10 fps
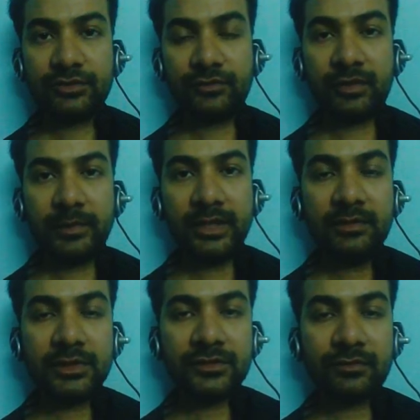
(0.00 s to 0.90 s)
So from
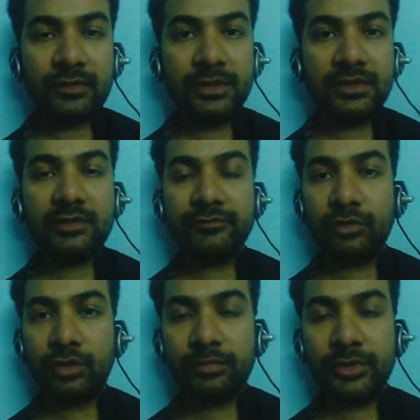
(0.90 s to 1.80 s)
18 months from the date of
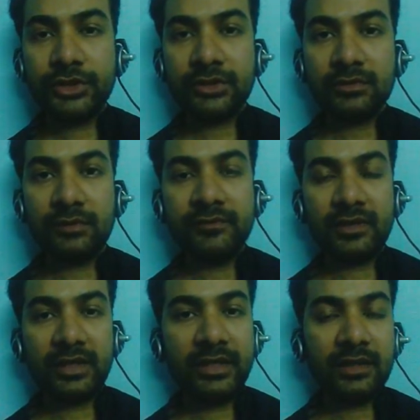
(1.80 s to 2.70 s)
incorporation of
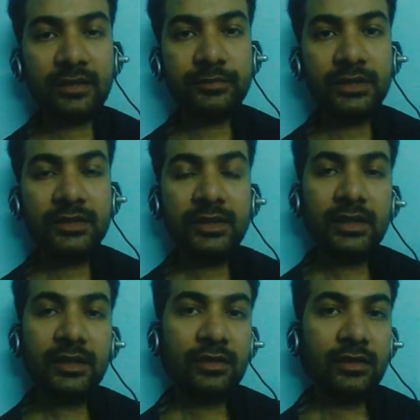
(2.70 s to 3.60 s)
any company,
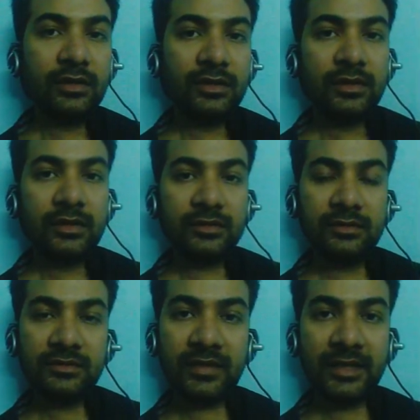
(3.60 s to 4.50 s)

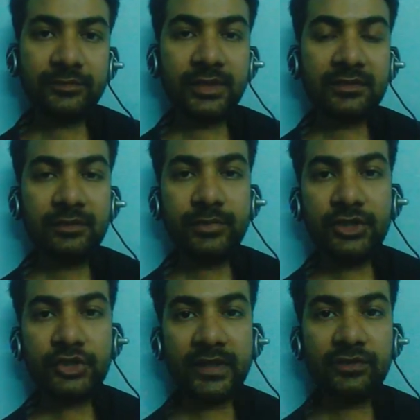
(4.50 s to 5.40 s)
this has basically
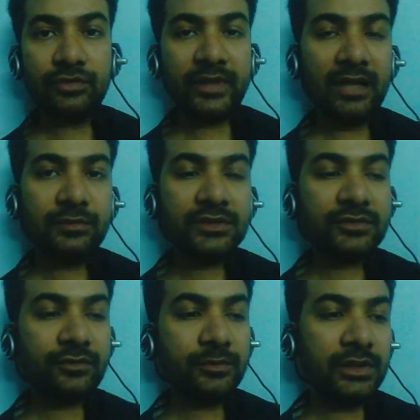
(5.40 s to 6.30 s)
been changed to 9 months
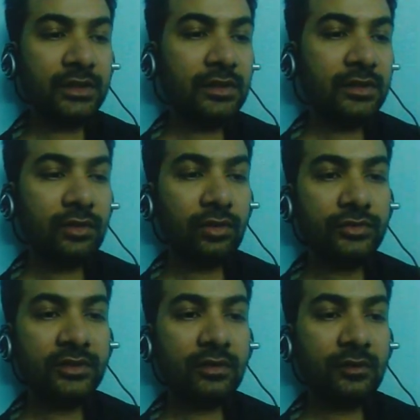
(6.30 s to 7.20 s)
from the
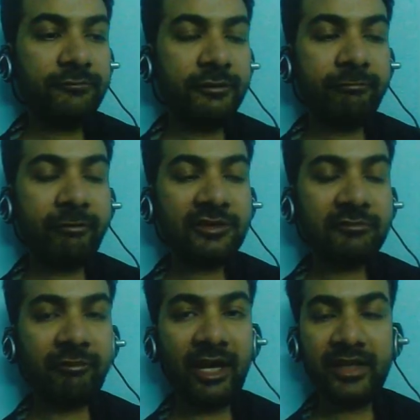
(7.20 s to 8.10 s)
closing of the first
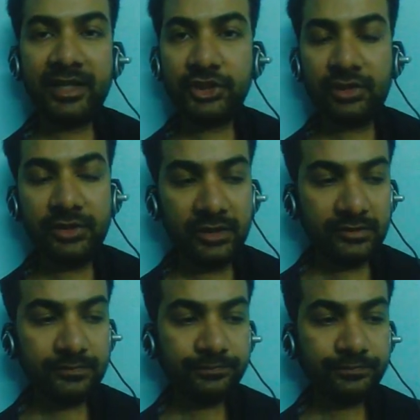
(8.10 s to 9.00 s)
financial year.